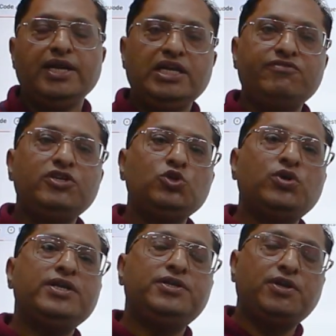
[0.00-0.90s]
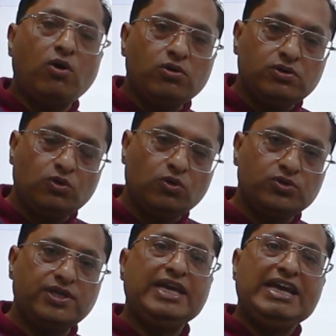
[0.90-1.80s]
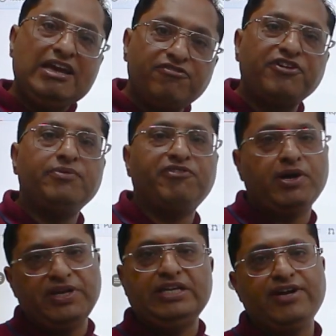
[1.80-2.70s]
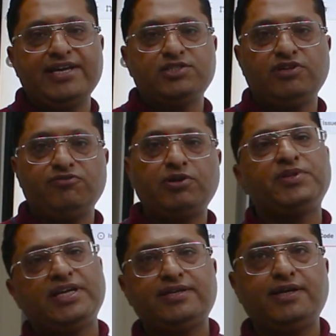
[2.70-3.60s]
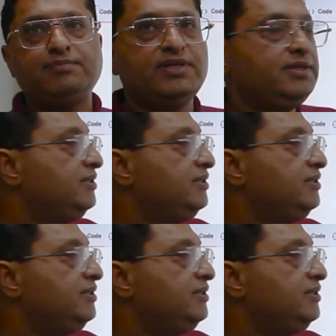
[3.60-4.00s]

Even you can download A-frame from here as well, from the GitHub.